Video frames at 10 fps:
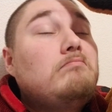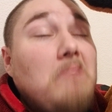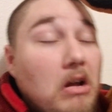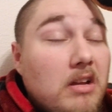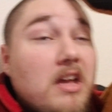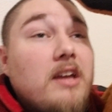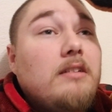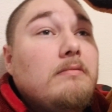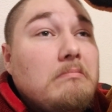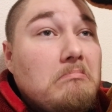
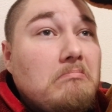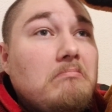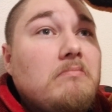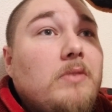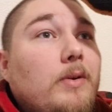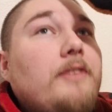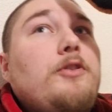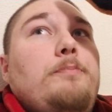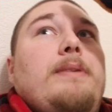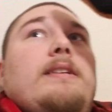Okay. Well, if
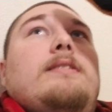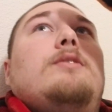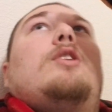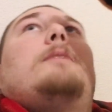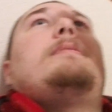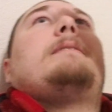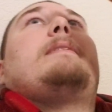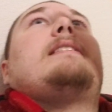you pick 2, I'll pick my